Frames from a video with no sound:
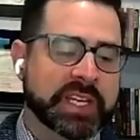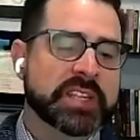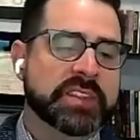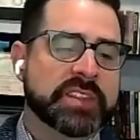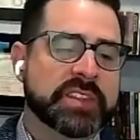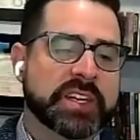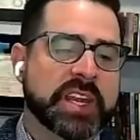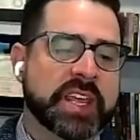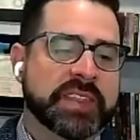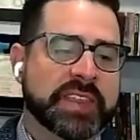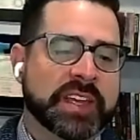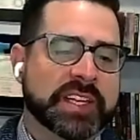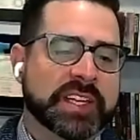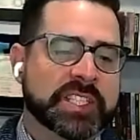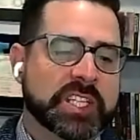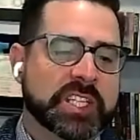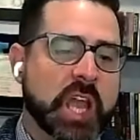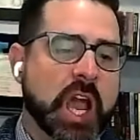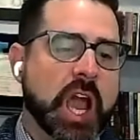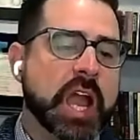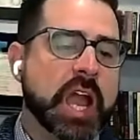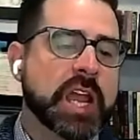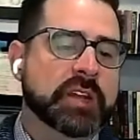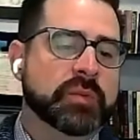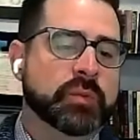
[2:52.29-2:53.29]
That's at the end of the
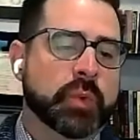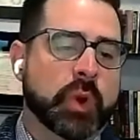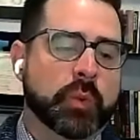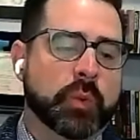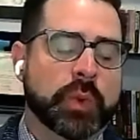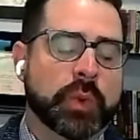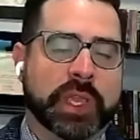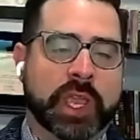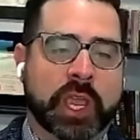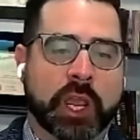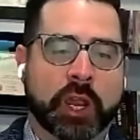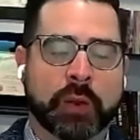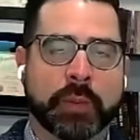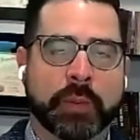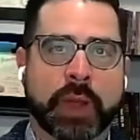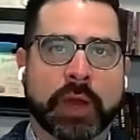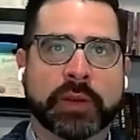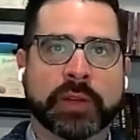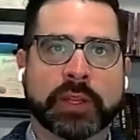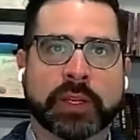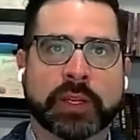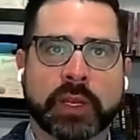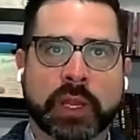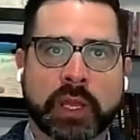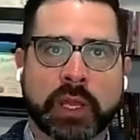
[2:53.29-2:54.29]
day, that's kind of what we
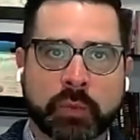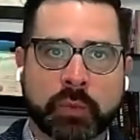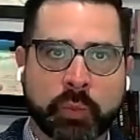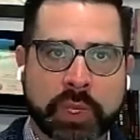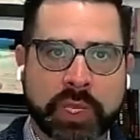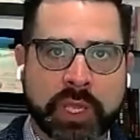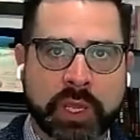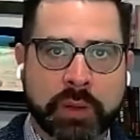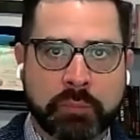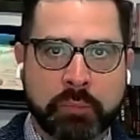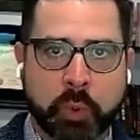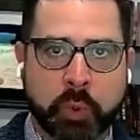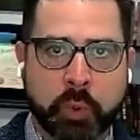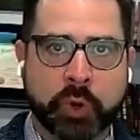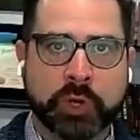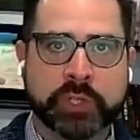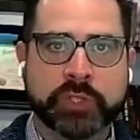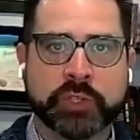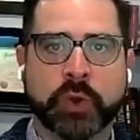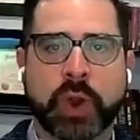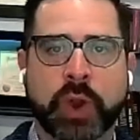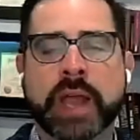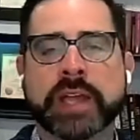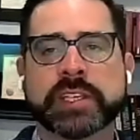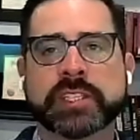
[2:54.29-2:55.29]
care about, and we
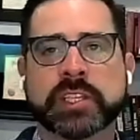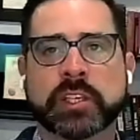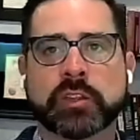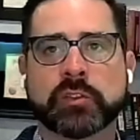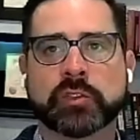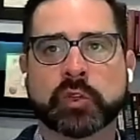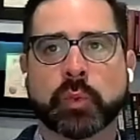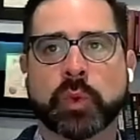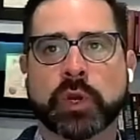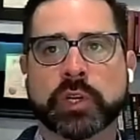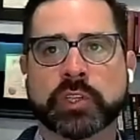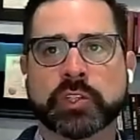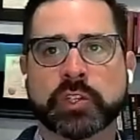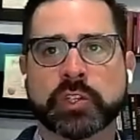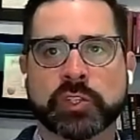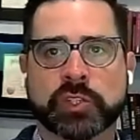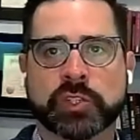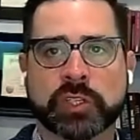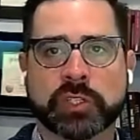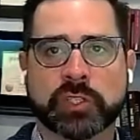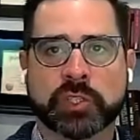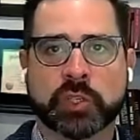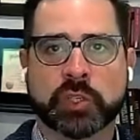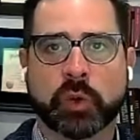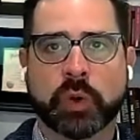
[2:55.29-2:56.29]
get boards that are asking those
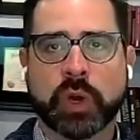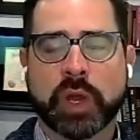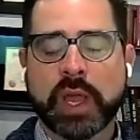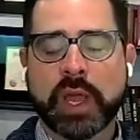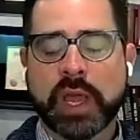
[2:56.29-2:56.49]
questions.